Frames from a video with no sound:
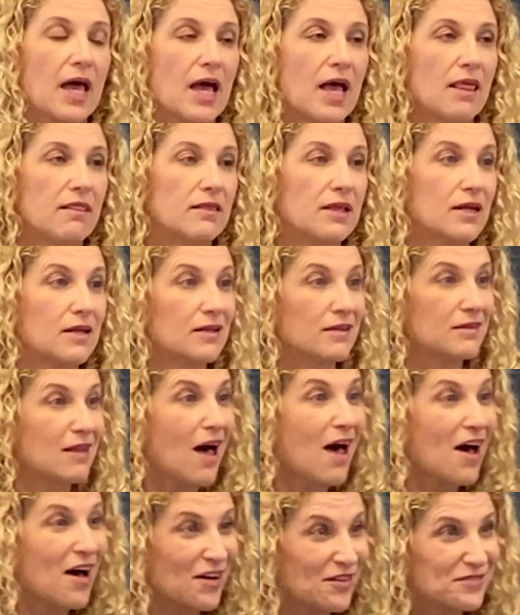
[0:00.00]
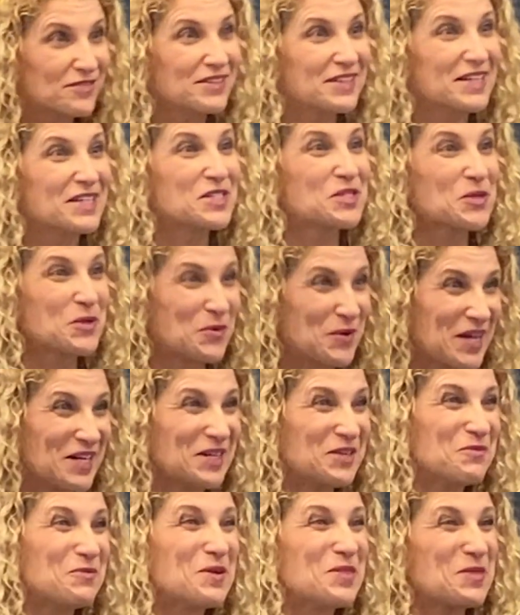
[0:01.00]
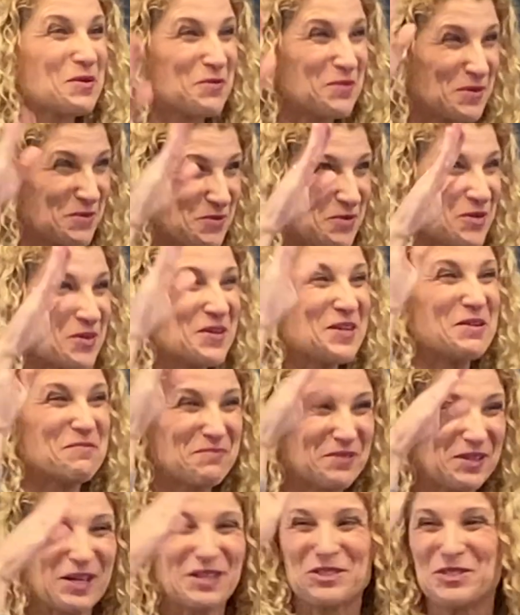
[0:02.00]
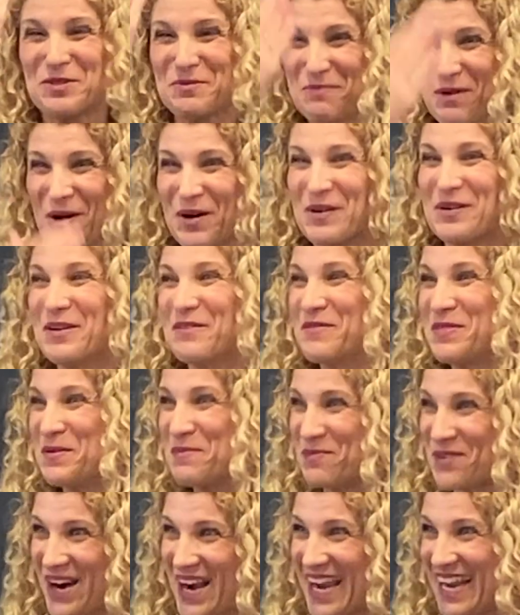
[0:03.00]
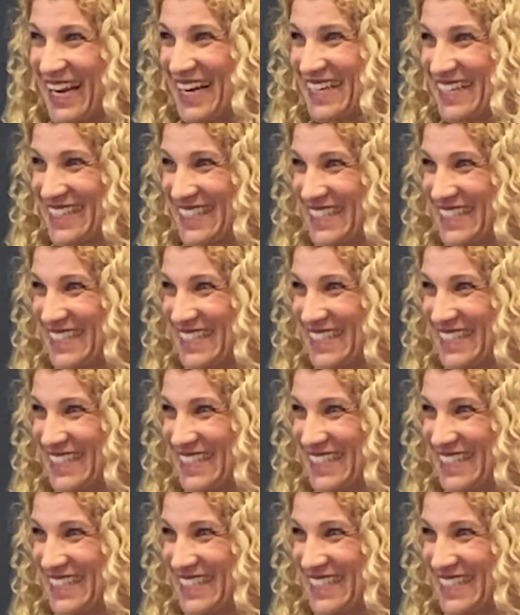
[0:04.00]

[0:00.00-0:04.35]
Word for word: And then love is equated with the reward and pleasure part of the brain.